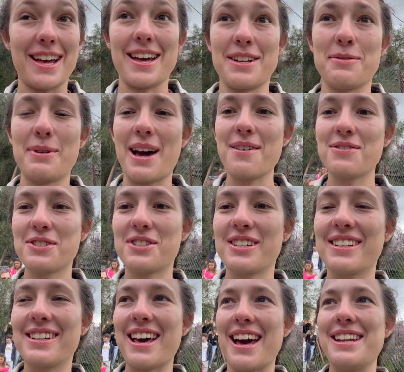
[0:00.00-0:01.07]
and we haven't
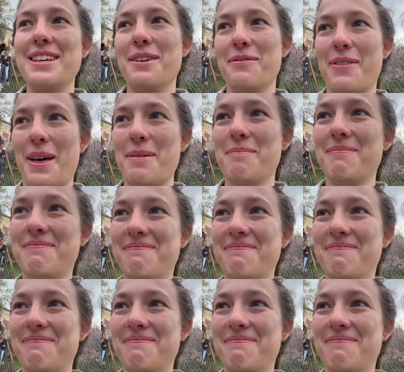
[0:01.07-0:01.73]
seen any of them.